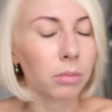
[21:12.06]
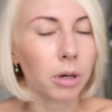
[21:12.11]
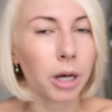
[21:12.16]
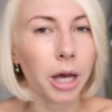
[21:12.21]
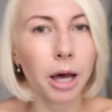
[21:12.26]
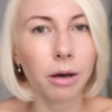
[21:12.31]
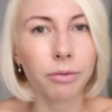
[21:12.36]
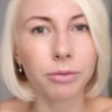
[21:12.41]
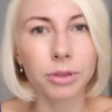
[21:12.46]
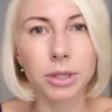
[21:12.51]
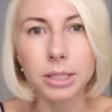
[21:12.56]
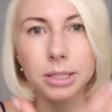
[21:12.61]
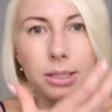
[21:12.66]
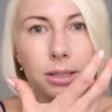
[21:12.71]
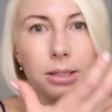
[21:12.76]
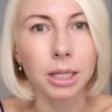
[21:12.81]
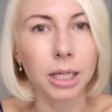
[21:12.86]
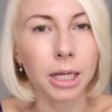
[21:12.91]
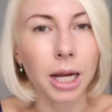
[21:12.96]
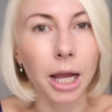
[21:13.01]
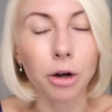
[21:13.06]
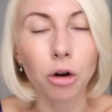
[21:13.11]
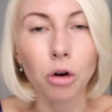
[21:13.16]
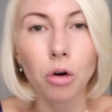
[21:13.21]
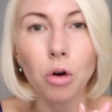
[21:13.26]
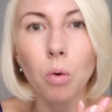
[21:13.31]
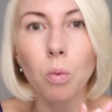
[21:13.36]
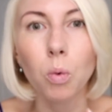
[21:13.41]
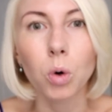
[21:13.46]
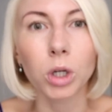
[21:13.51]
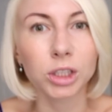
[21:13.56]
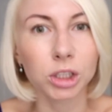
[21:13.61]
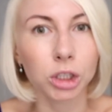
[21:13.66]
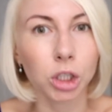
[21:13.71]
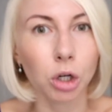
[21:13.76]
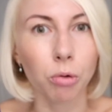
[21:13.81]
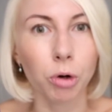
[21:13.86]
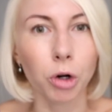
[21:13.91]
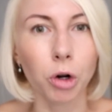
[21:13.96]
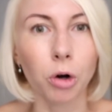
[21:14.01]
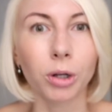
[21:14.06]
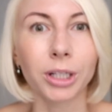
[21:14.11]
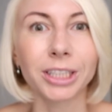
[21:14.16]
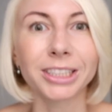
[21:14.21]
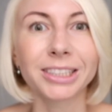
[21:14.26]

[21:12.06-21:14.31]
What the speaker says: have this thing, I don't know what's going on,